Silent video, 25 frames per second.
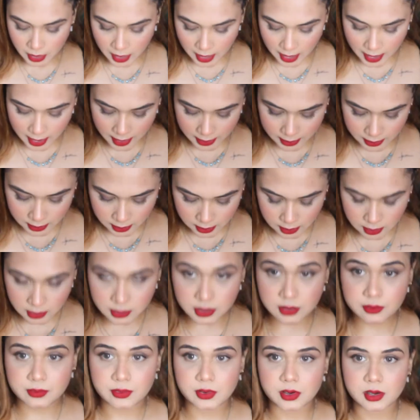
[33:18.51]
And
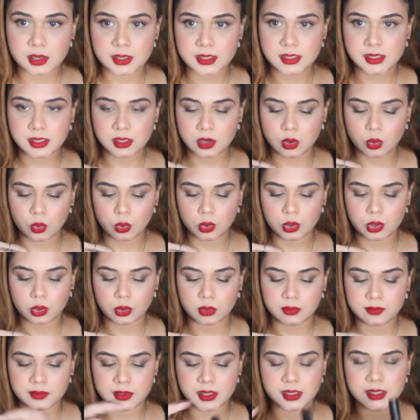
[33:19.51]
the first coat
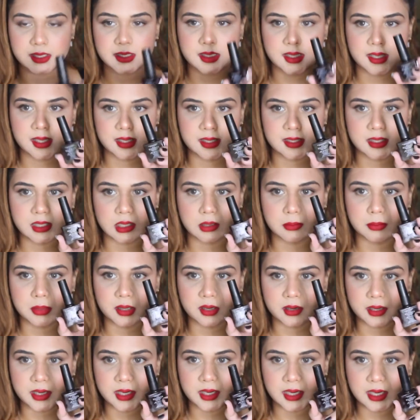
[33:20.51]
of this is a
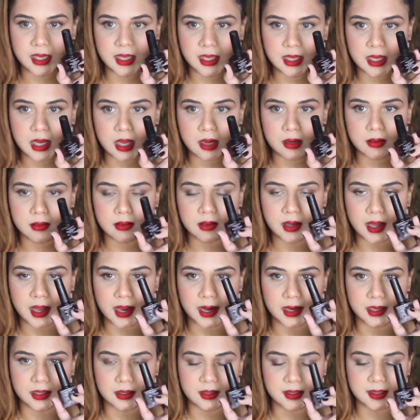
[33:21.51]
burgundy color
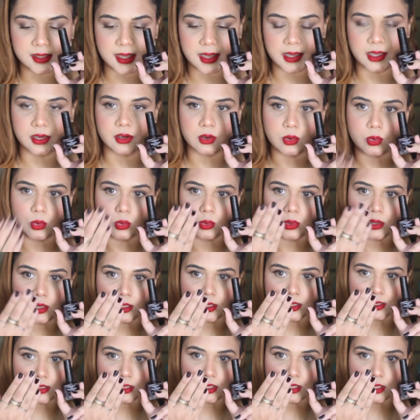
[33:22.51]
and the second coat
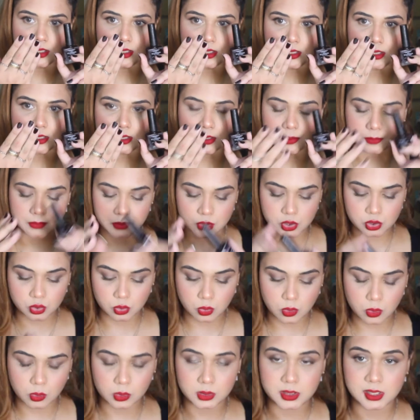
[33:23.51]
is this.
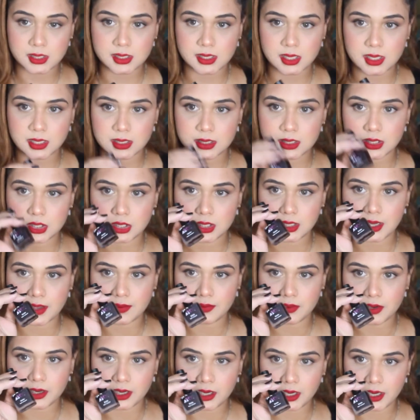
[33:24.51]
So this is
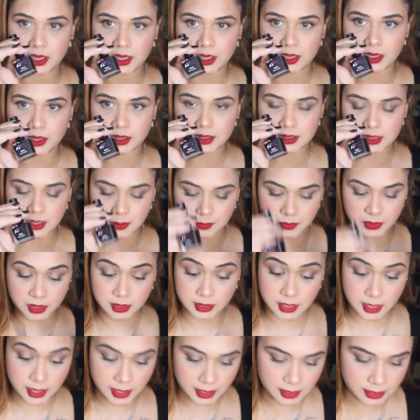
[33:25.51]
definitely
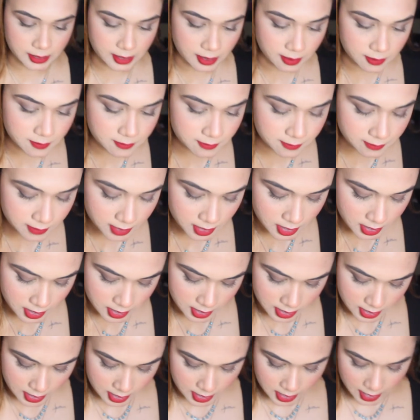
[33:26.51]
something that I love.
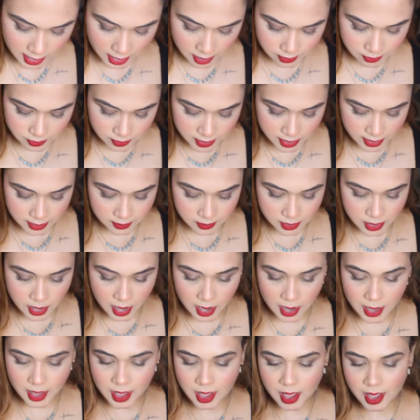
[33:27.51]
And then
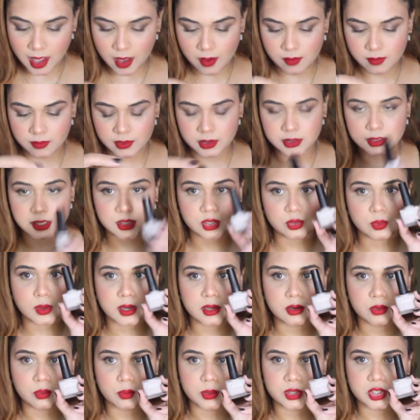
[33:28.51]
I have this
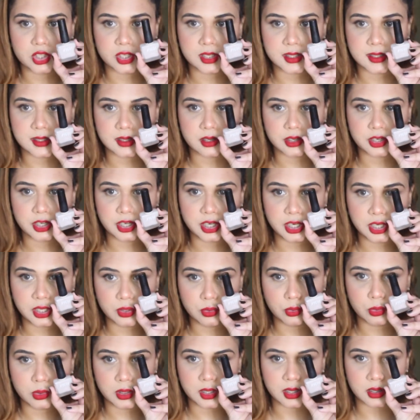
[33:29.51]
one, which is a
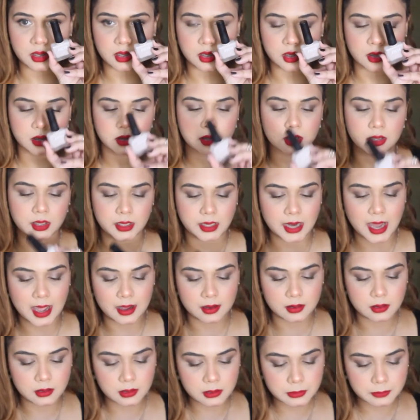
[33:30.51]
nude
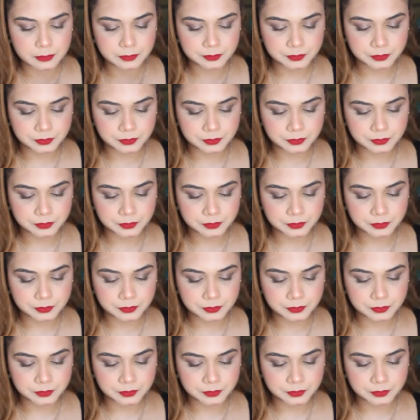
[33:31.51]
lacquer.